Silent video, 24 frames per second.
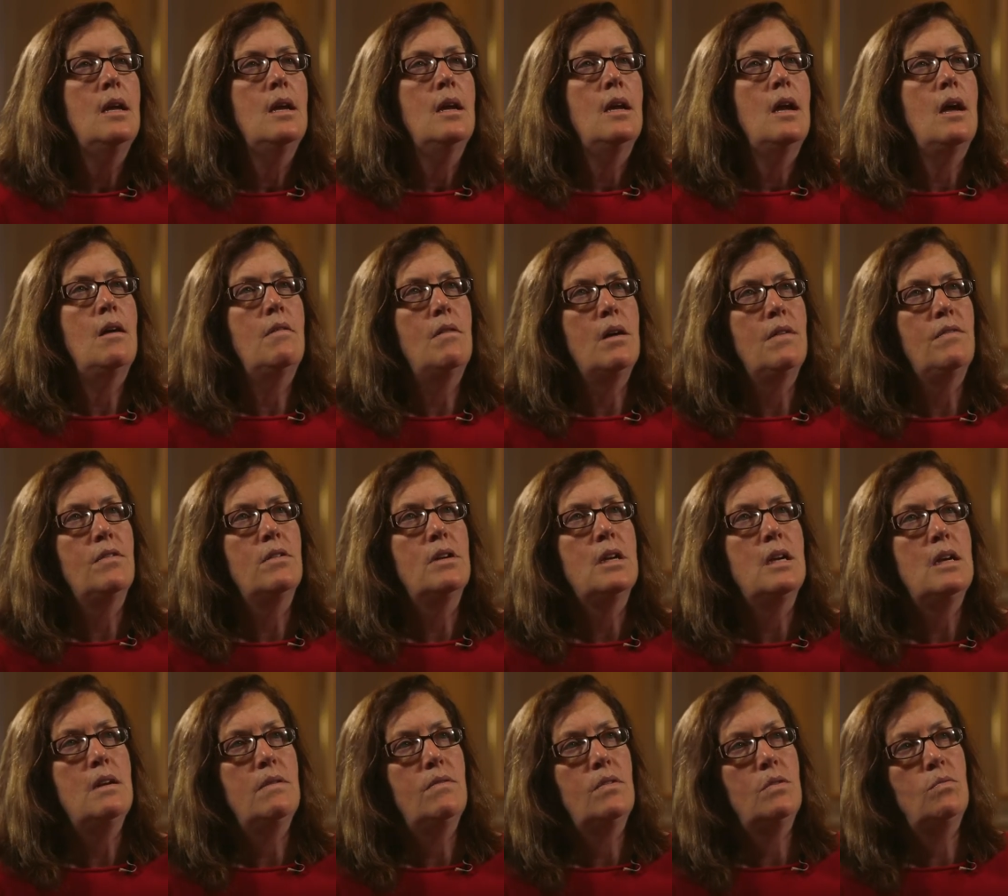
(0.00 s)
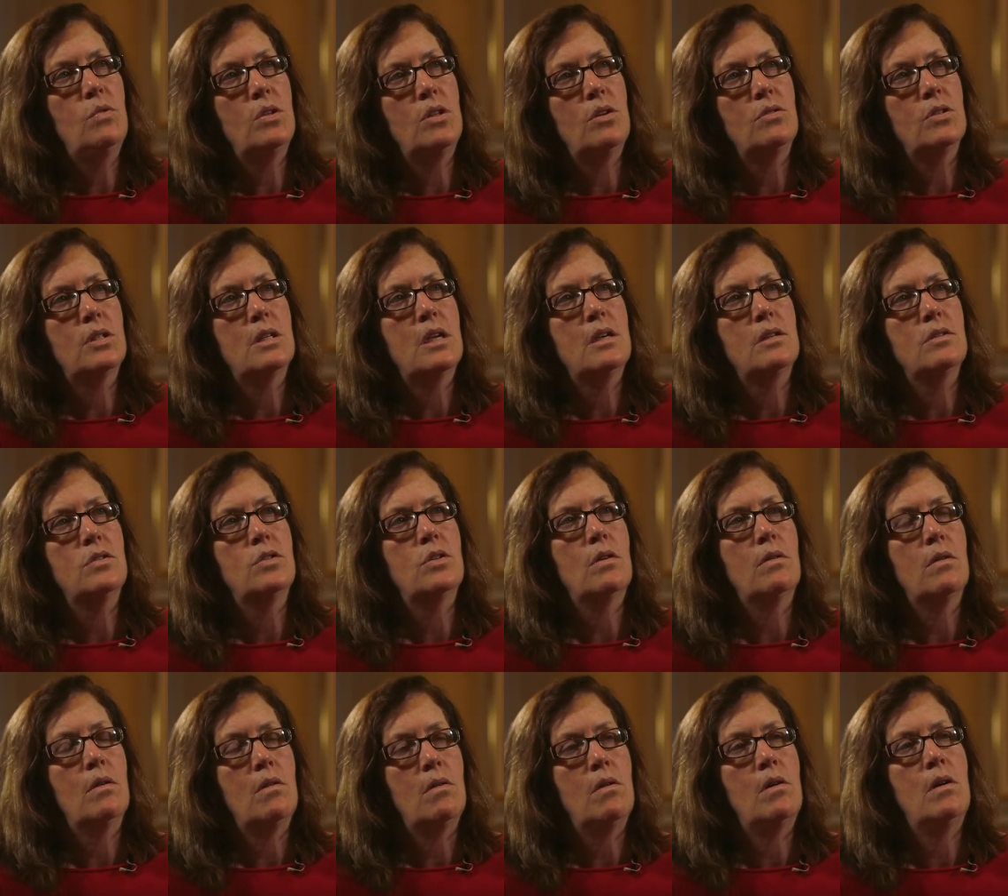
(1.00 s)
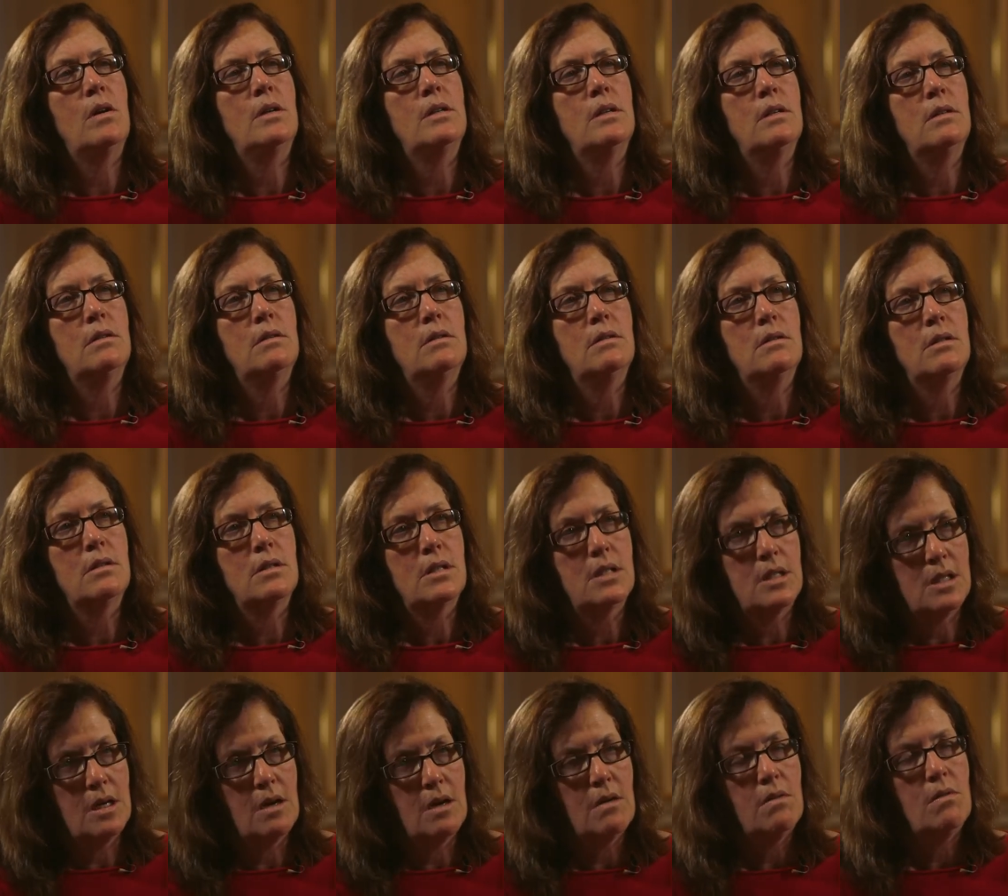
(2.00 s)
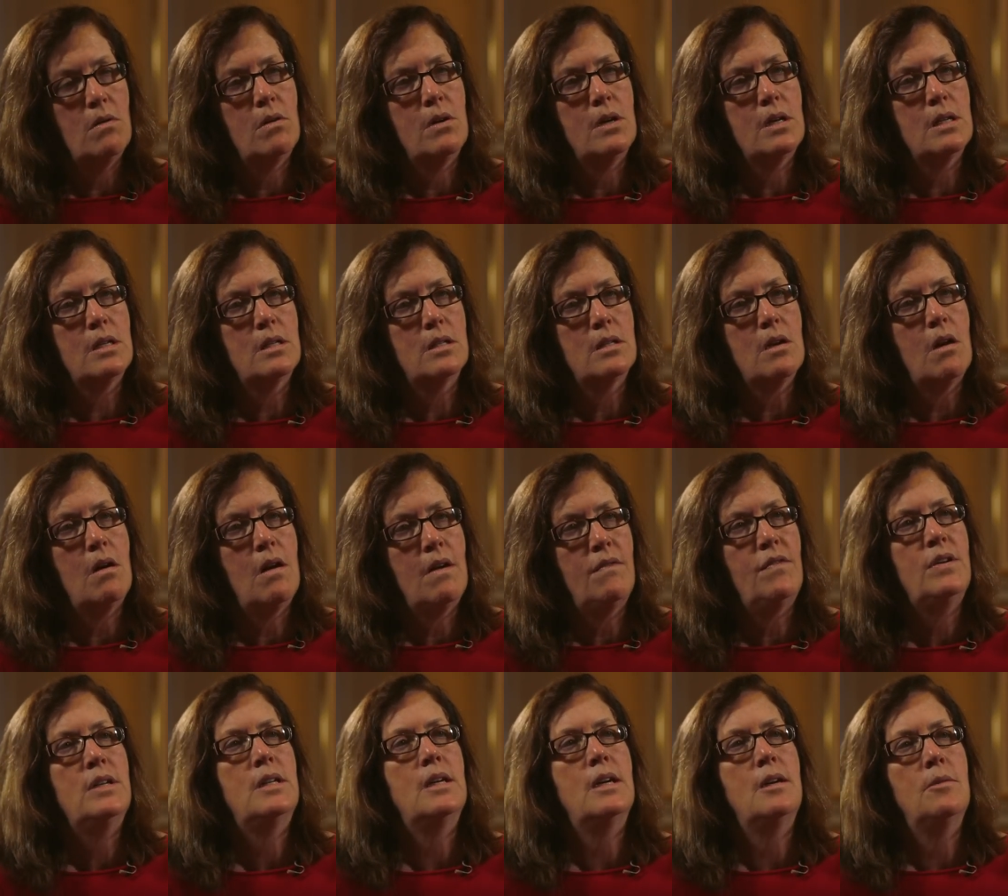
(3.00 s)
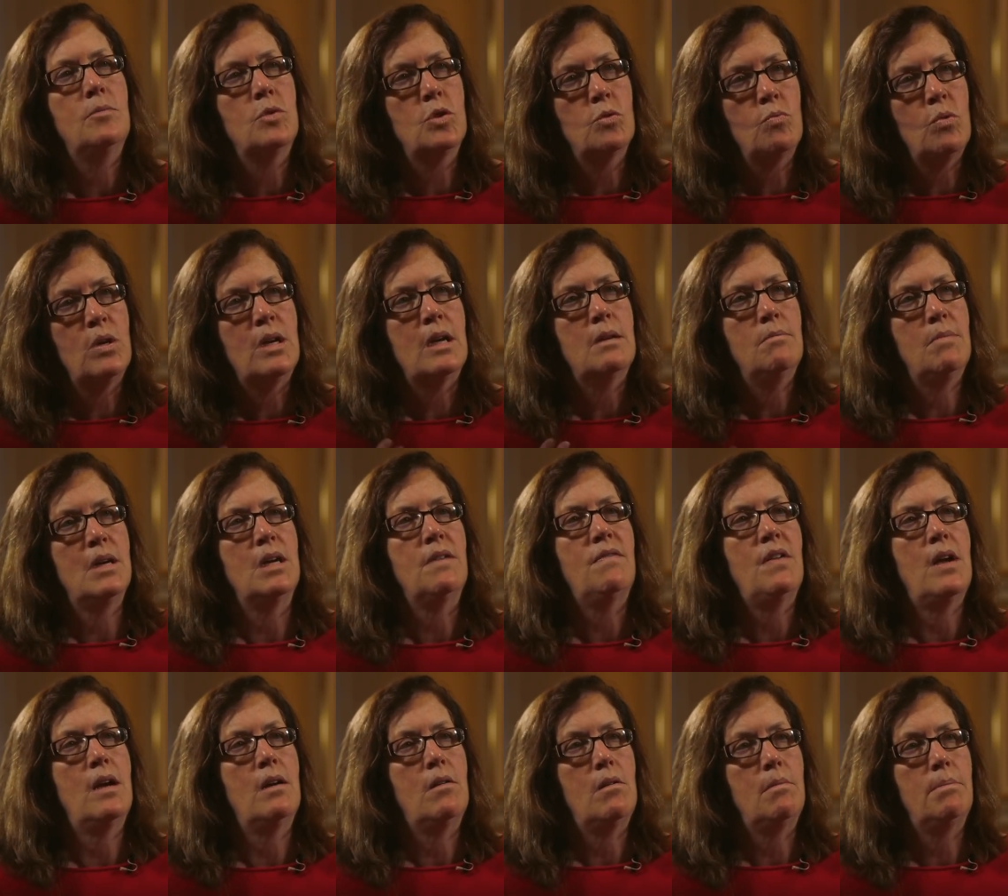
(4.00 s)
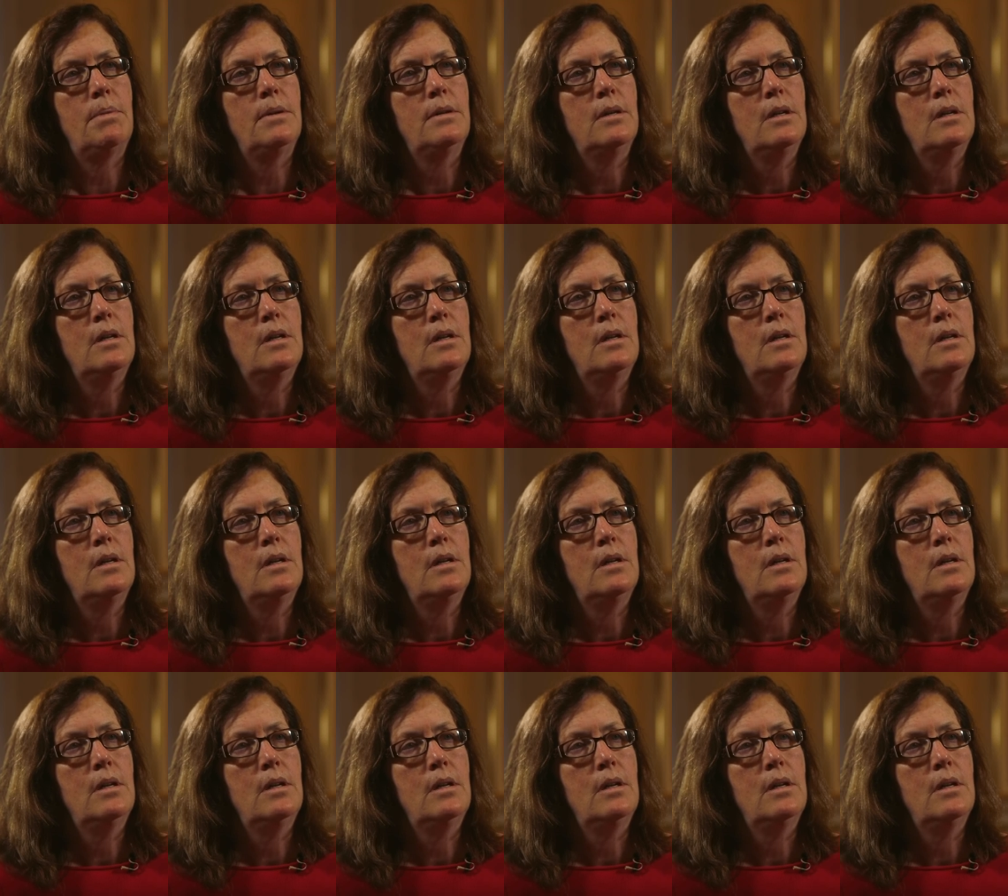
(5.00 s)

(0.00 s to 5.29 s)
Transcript: However, even when those kids are on steroids, oftentimes we can be of help.